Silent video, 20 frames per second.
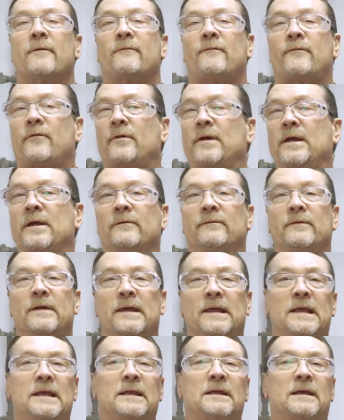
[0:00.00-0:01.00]
free of
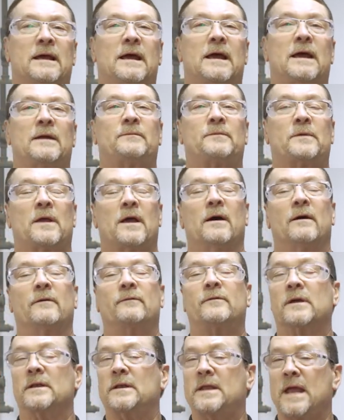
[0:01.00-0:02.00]
any type of
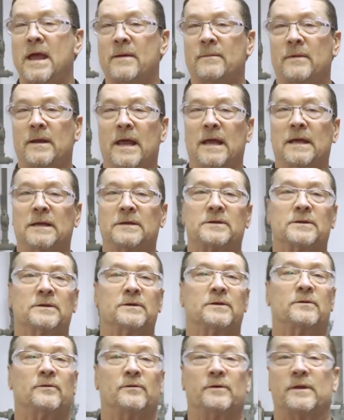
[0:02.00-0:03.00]

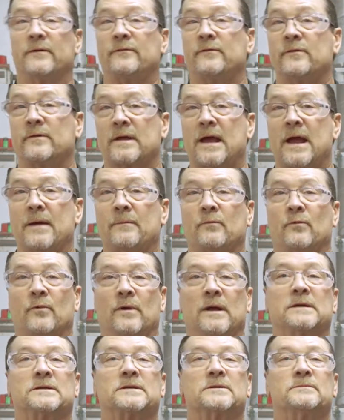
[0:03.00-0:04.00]
contamination or different type
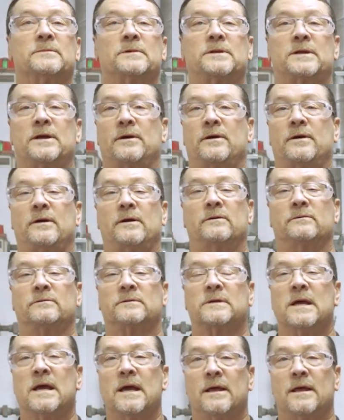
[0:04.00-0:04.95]
resin materials